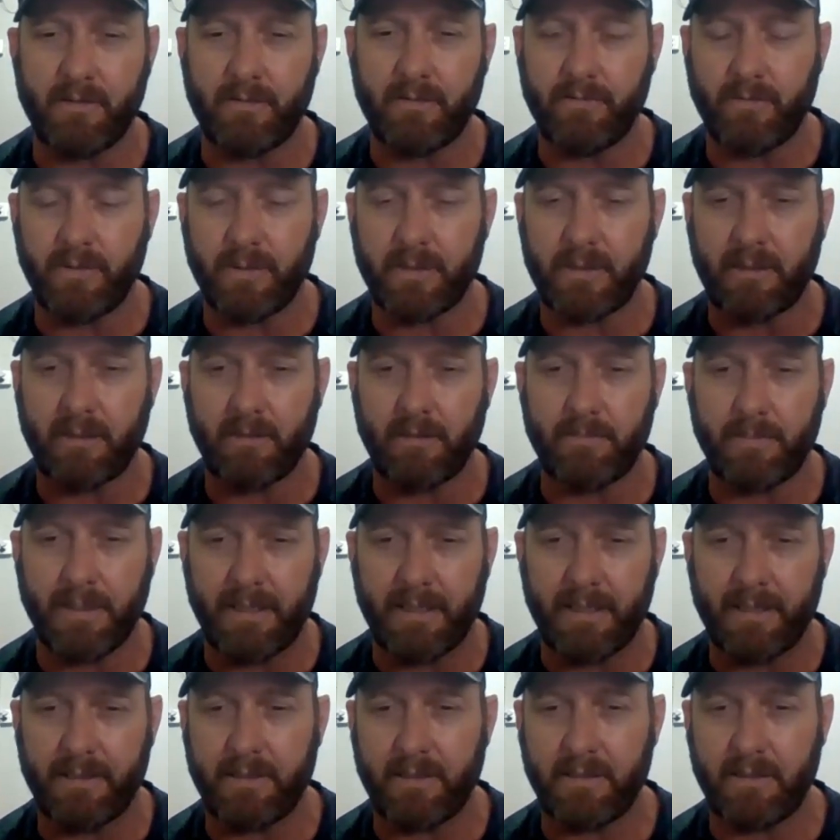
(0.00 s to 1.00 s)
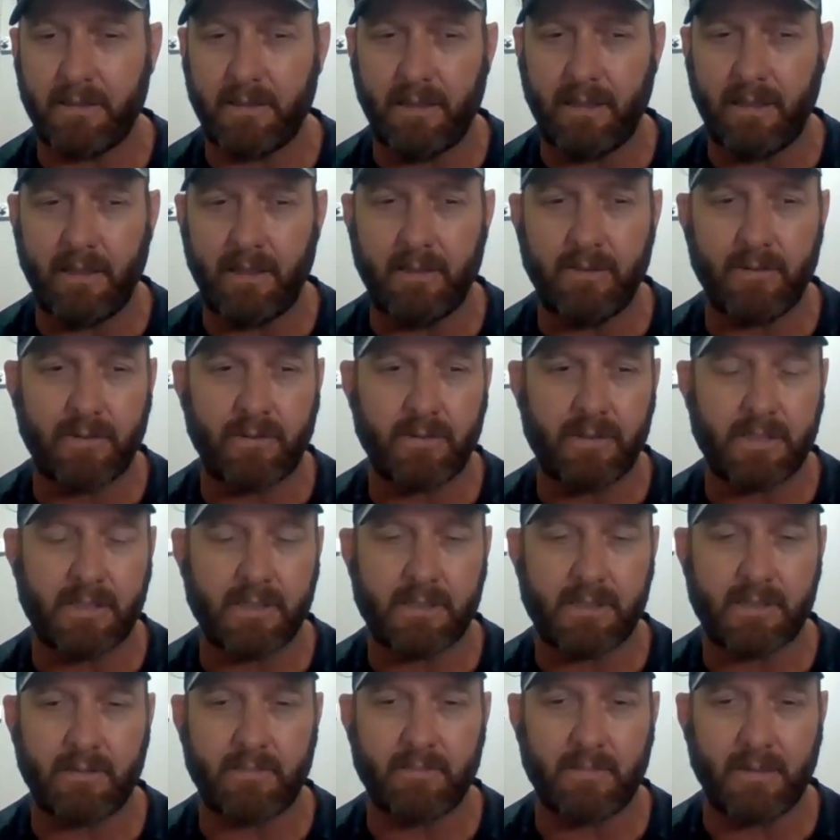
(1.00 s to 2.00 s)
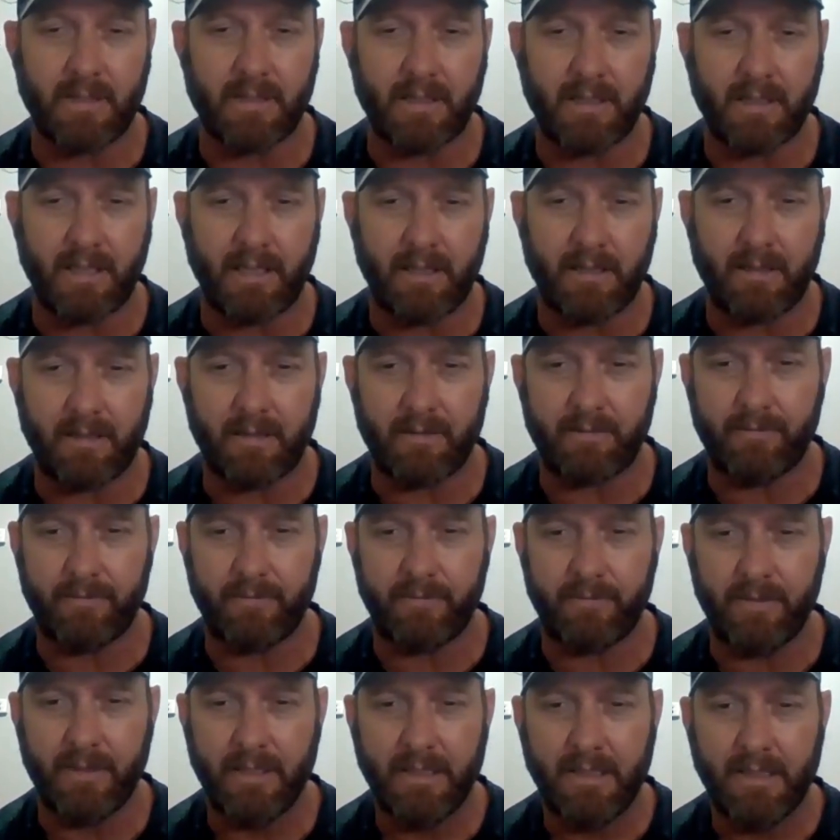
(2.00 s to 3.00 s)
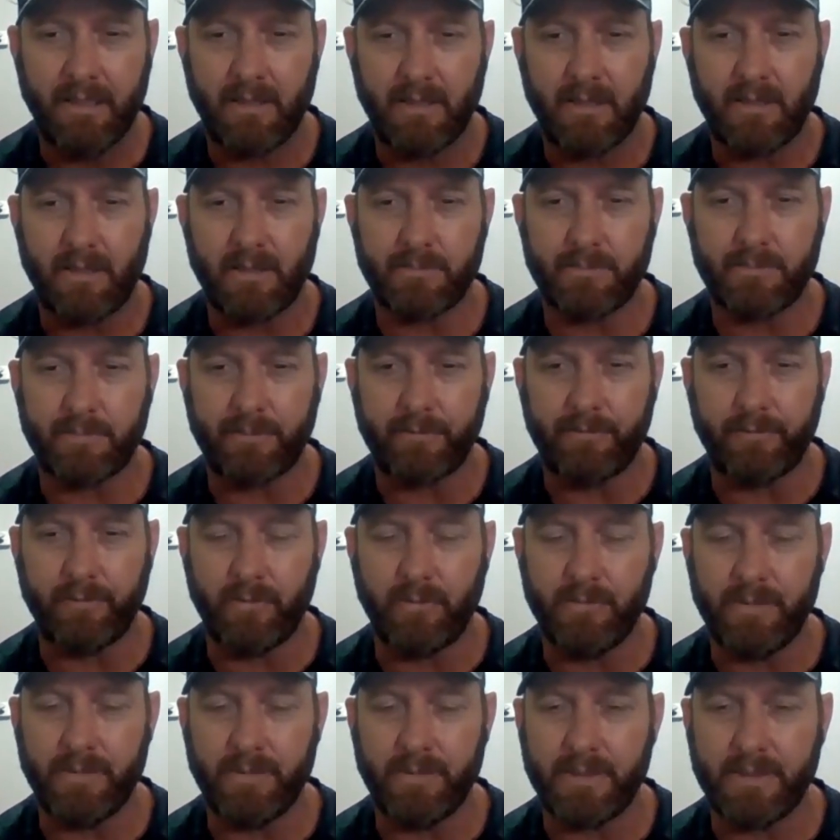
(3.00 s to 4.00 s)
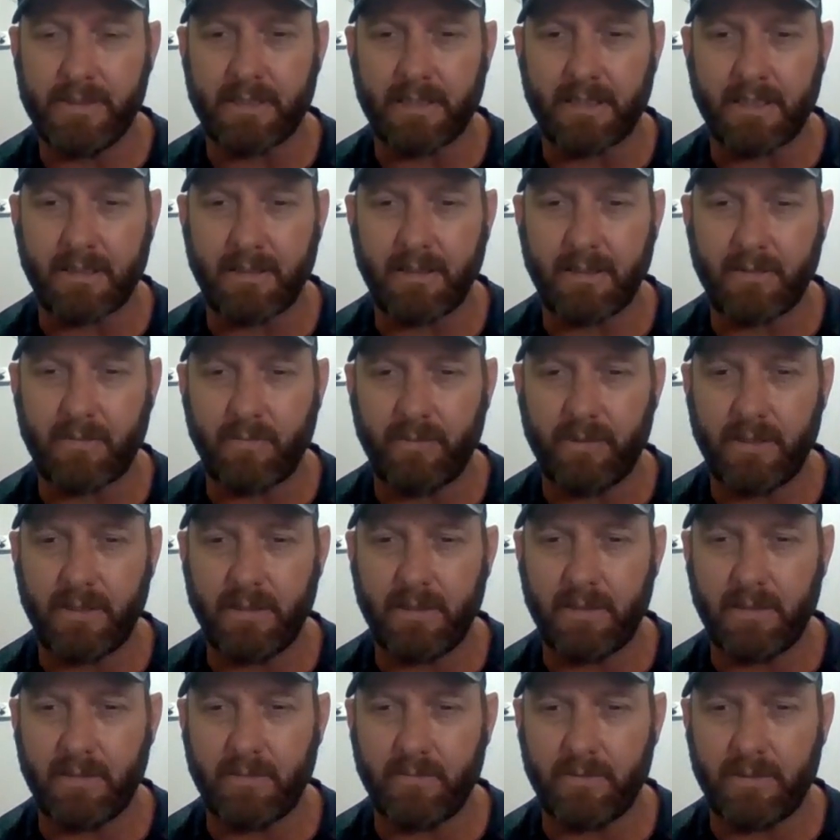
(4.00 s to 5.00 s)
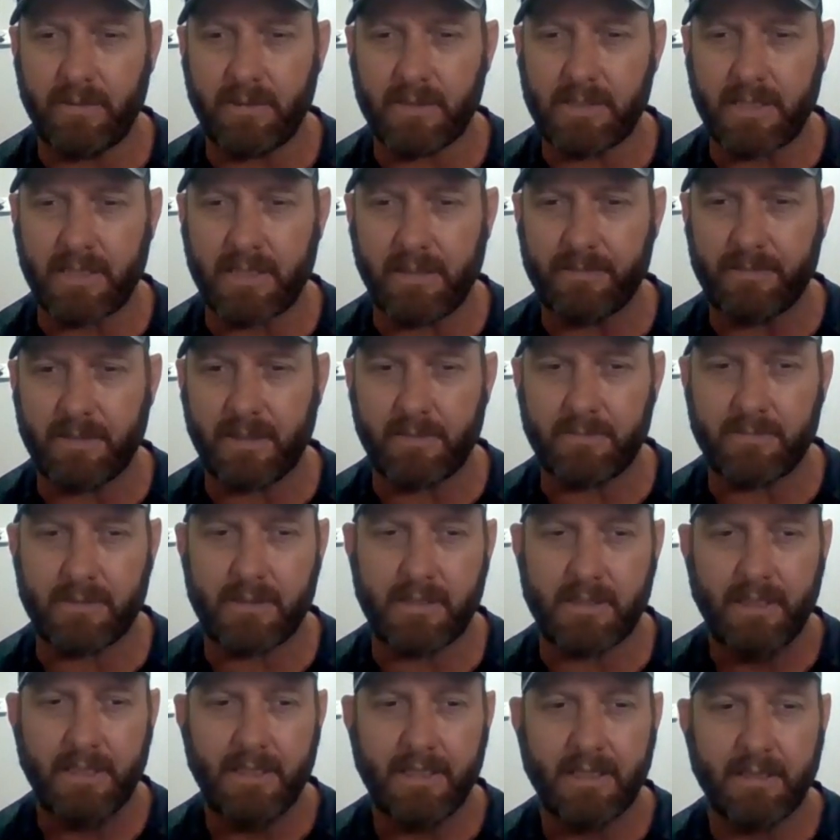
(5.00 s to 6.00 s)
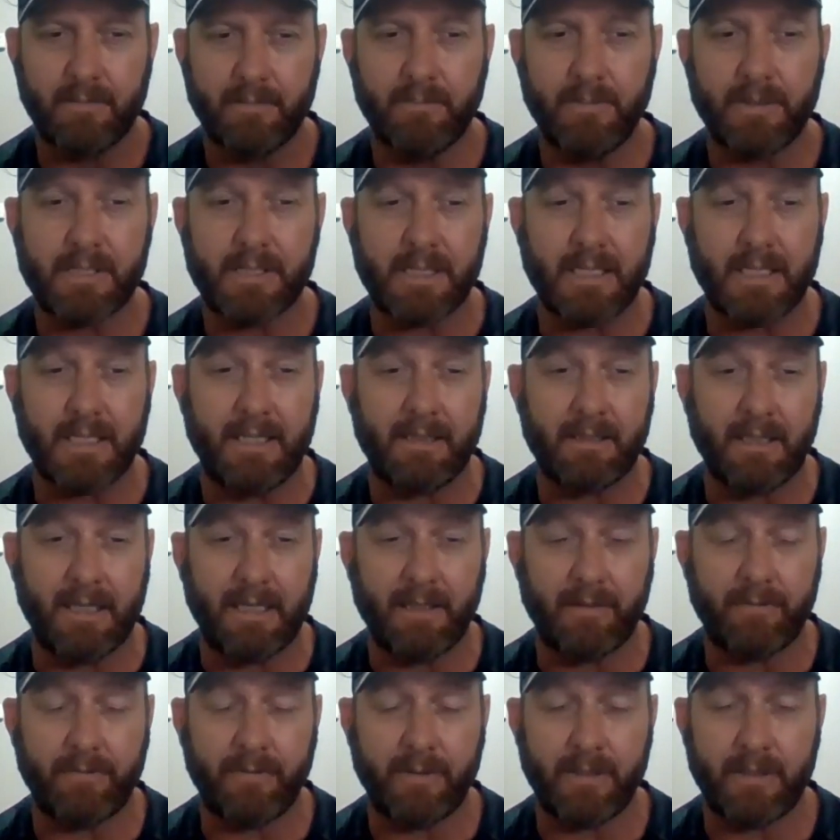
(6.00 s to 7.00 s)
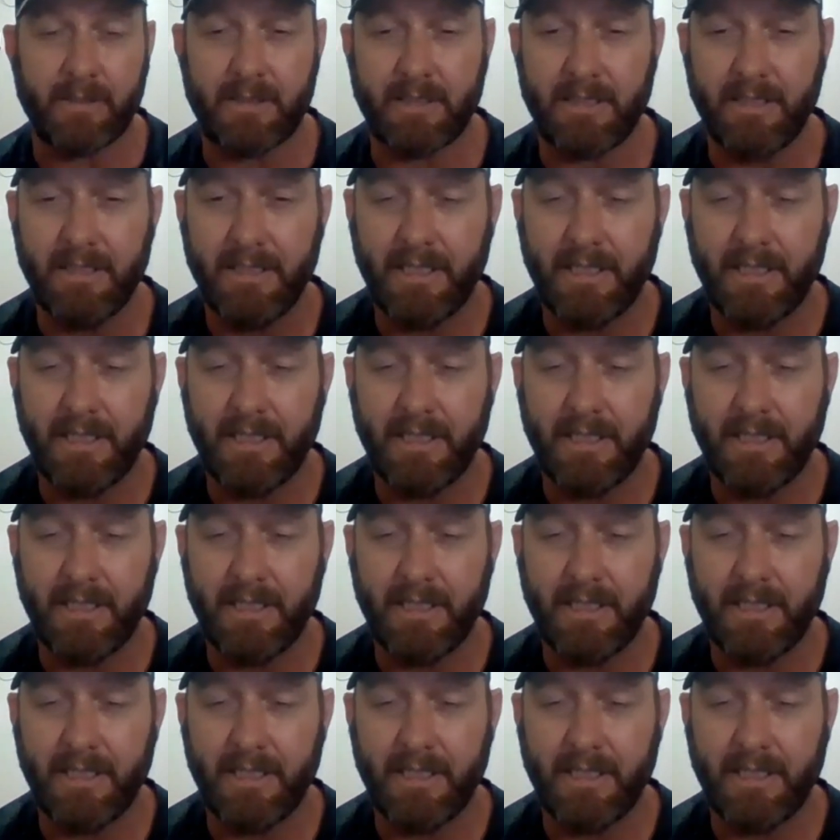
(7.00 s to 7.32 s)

of what the blood and endocrine system might have on performance. And I think we sometimes miss out. I have had